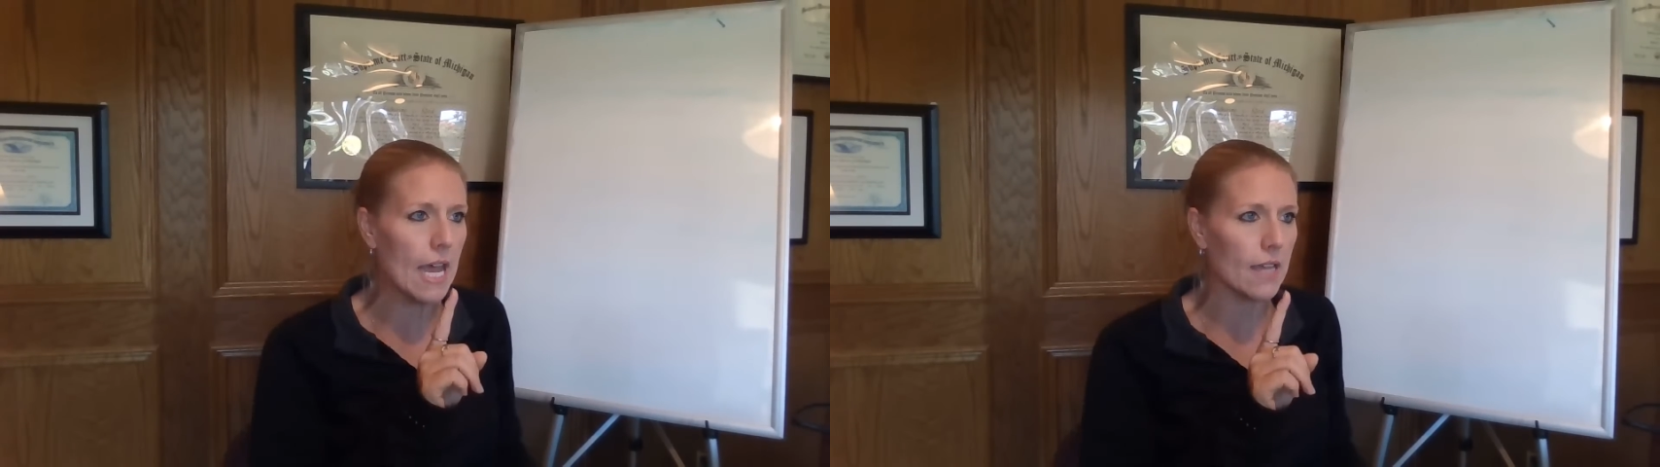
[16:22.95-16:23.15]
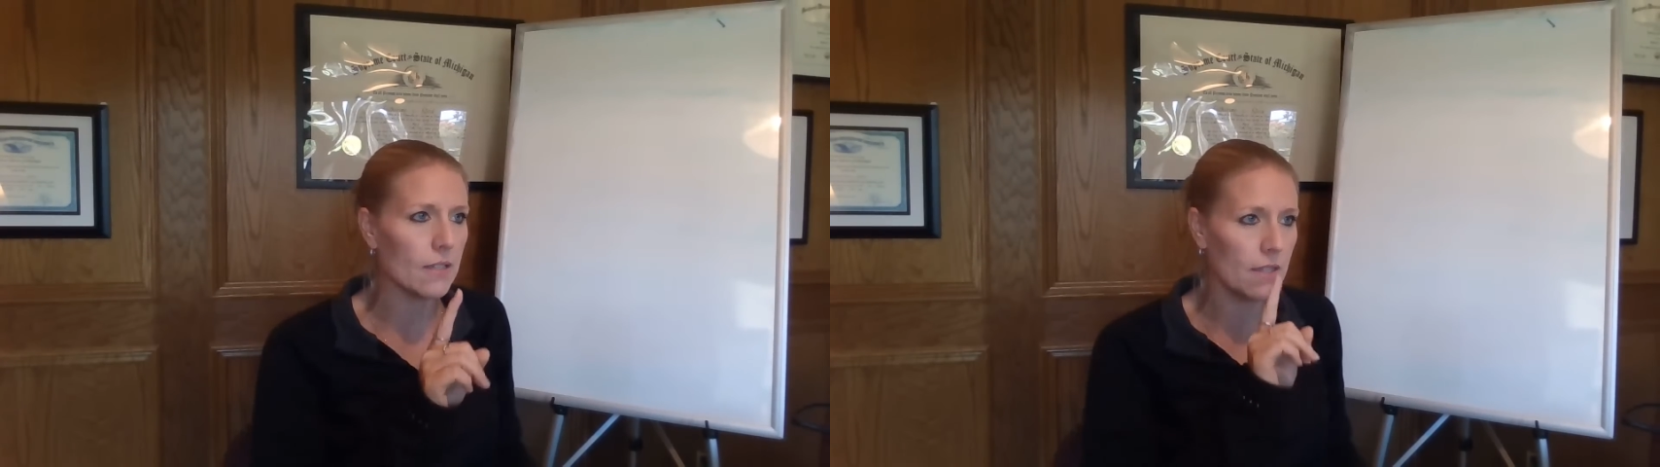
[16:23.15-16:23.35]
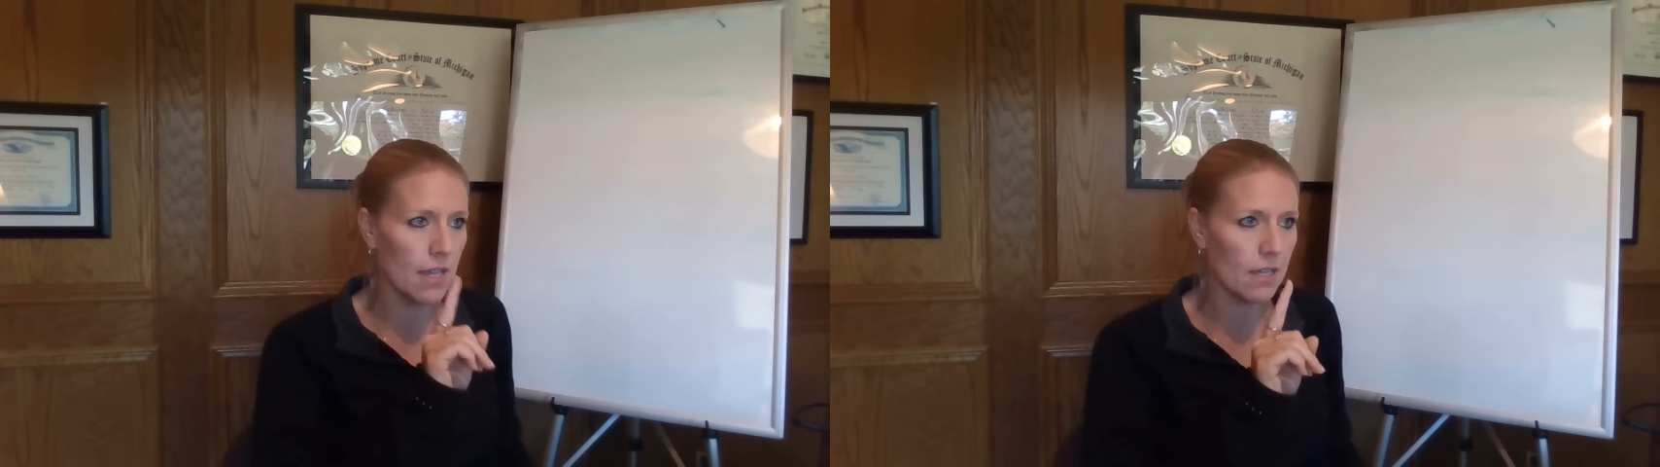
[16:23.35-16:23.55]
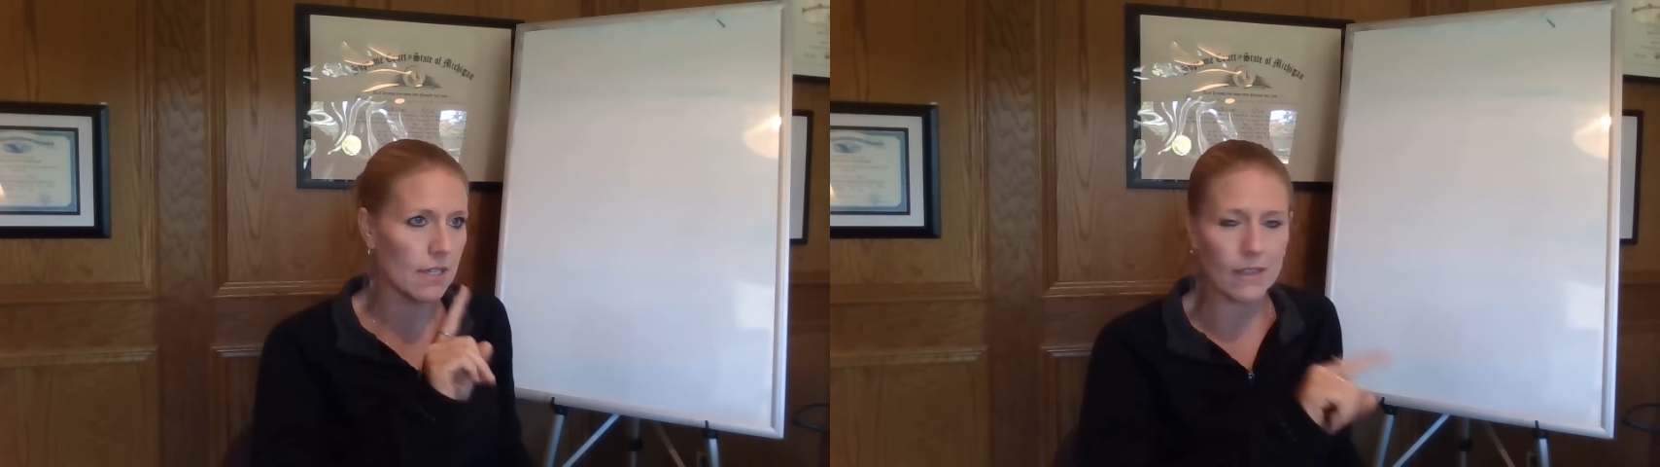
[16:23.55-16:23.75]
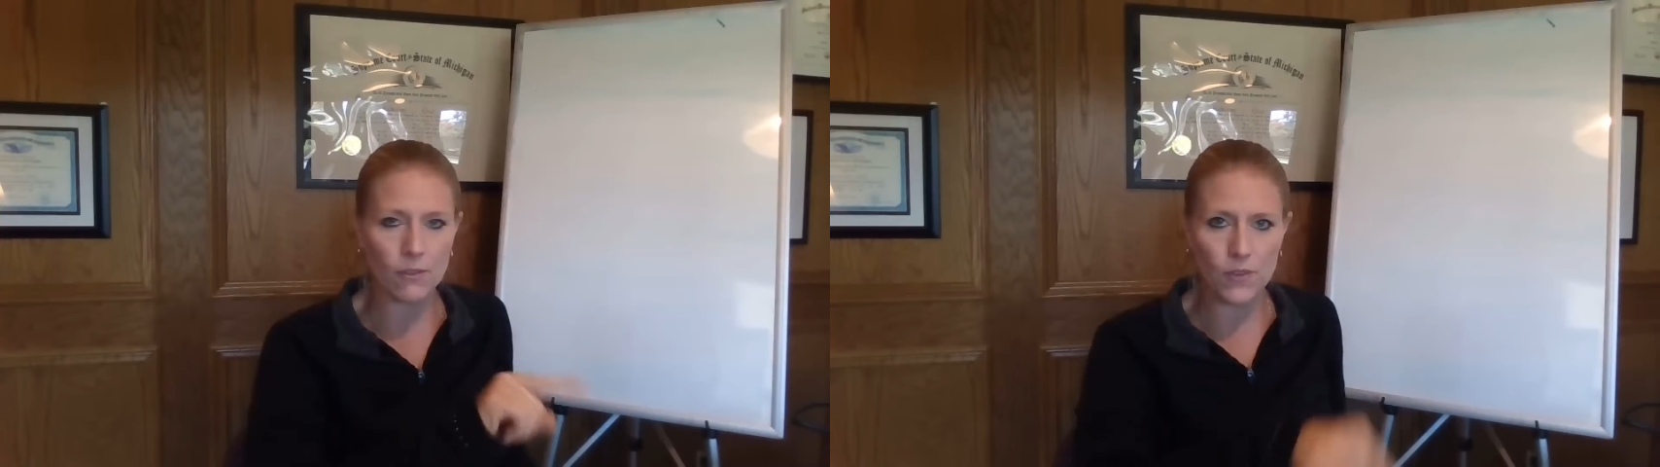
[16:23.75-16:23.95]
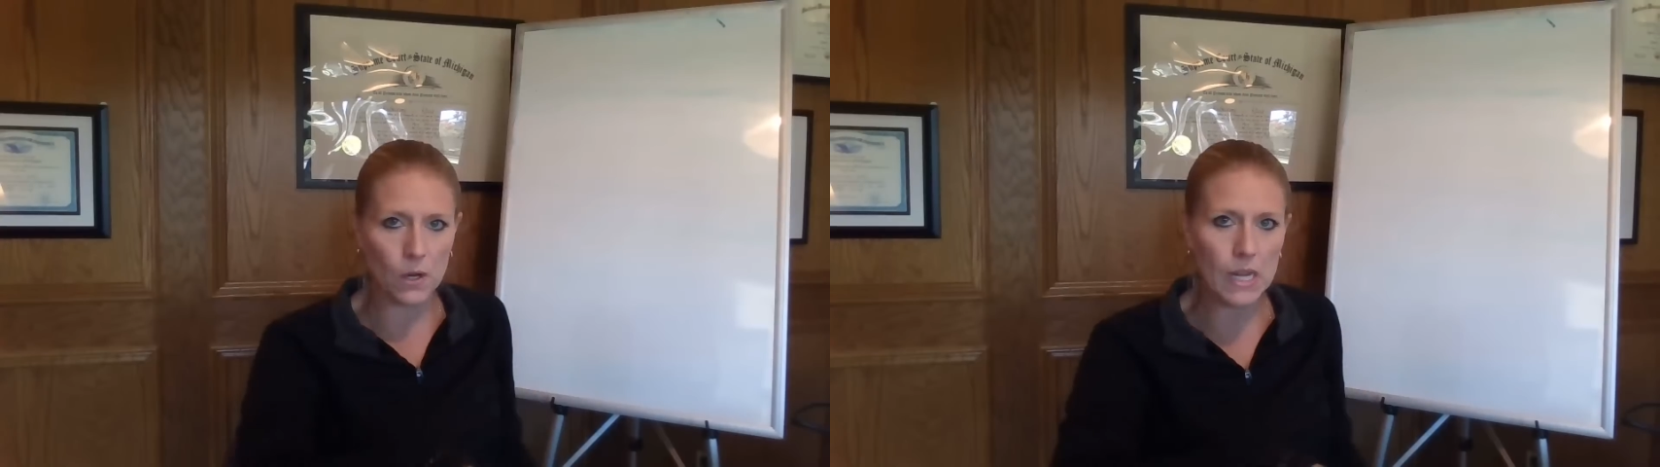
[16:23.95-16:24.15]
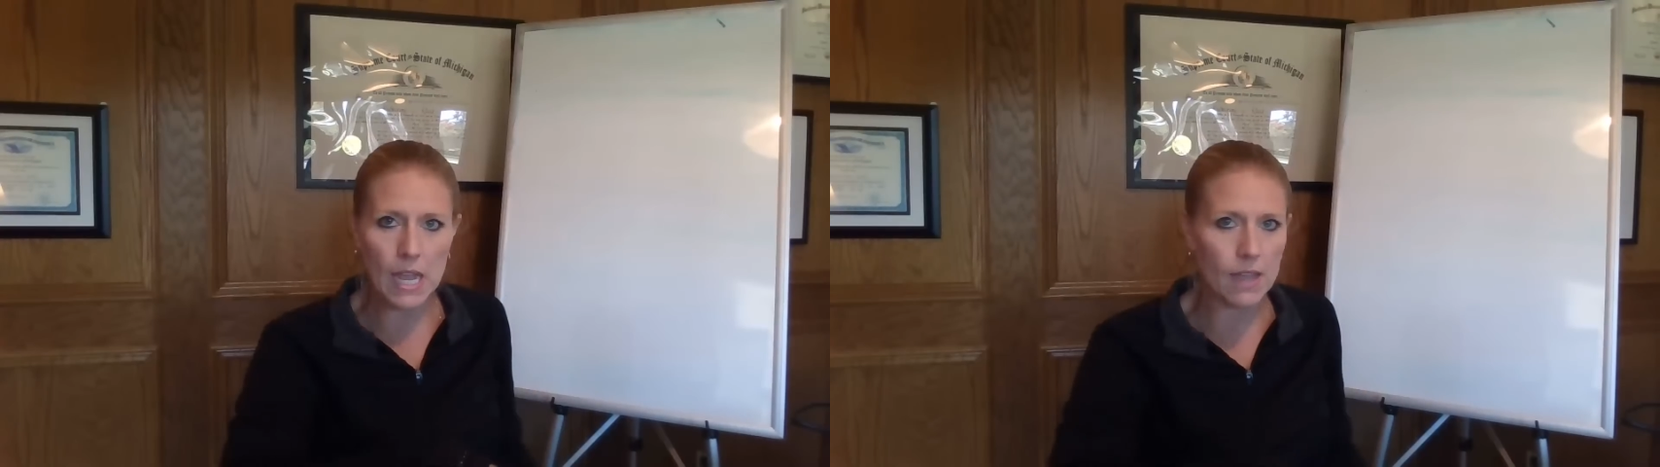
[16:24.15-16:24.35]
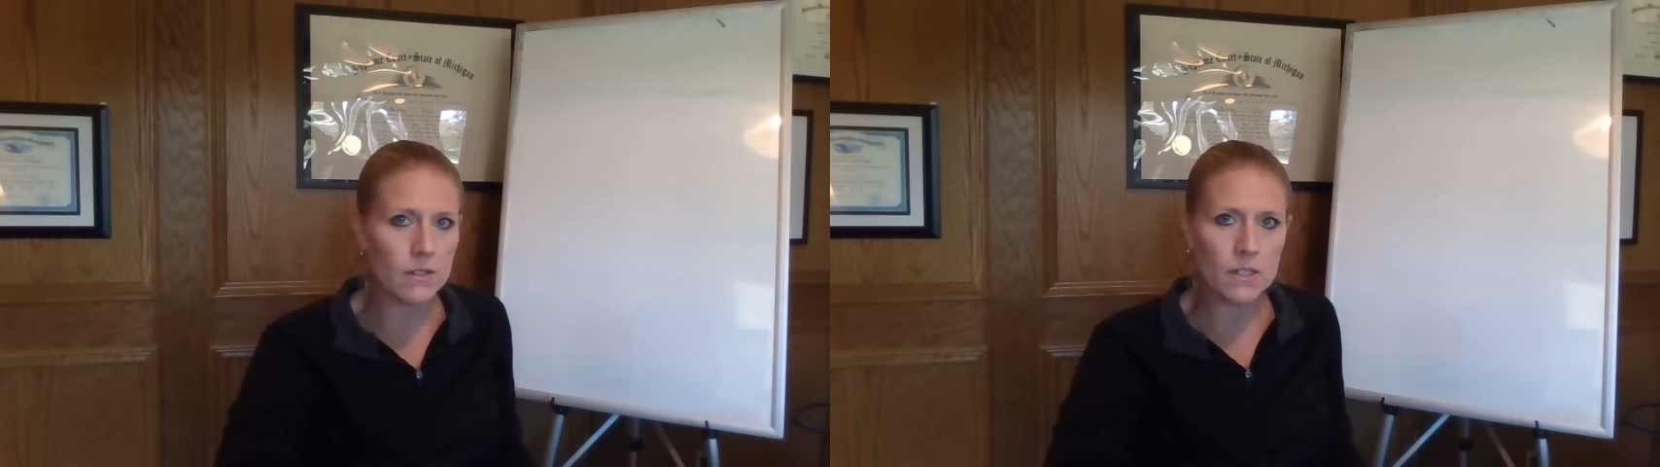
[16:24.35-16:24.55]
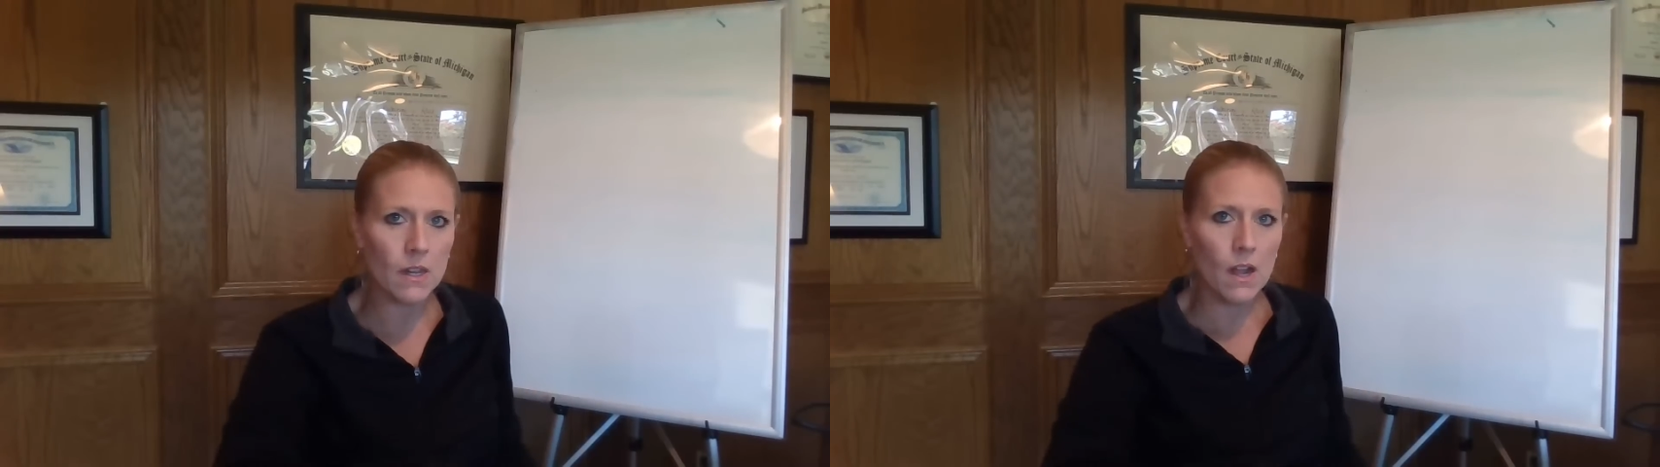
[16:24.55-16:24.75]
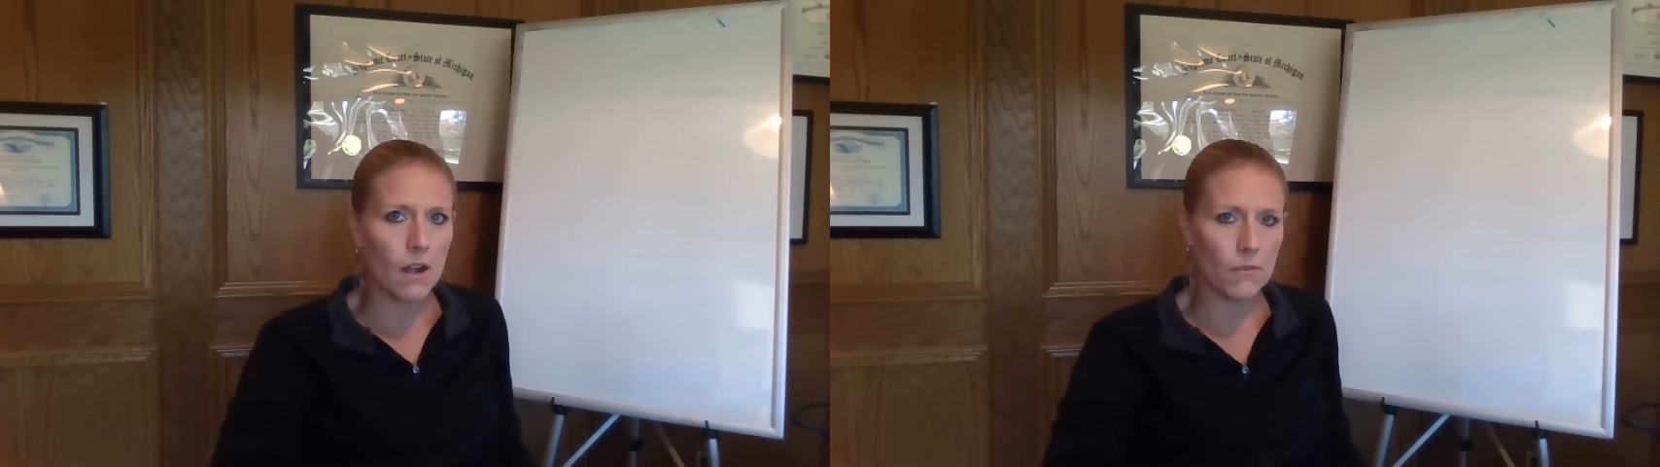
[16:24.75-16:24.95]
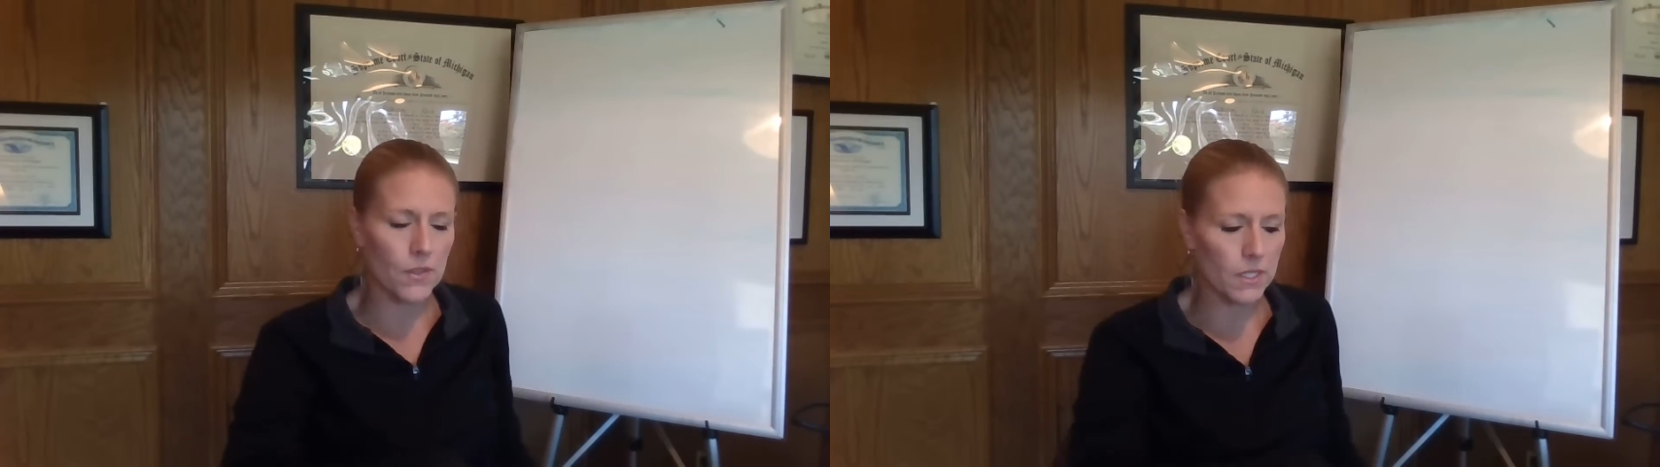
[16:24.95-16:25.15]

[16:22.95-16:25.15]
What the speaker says: it says this at the very end